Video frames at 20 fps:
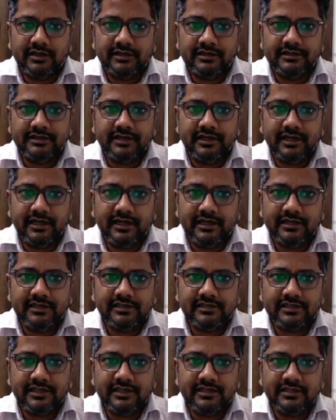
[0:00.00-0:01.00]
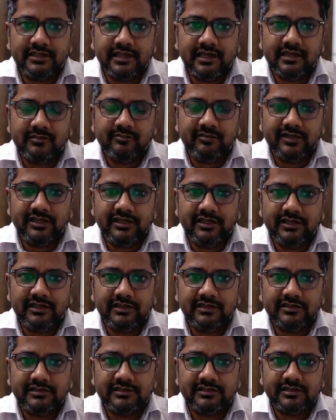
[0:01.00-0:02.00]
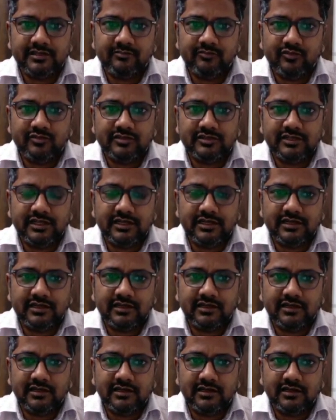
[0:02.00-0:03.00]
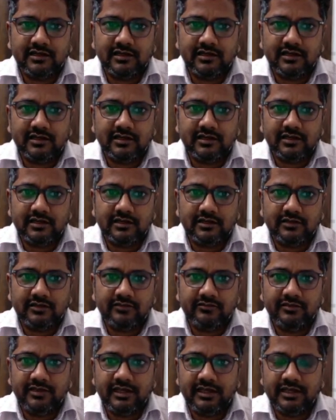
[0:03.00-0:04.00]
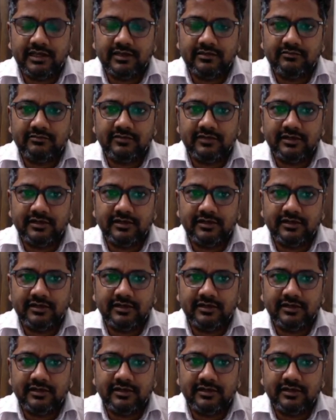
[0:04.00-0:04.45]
lattice enthalpy, suppose that we have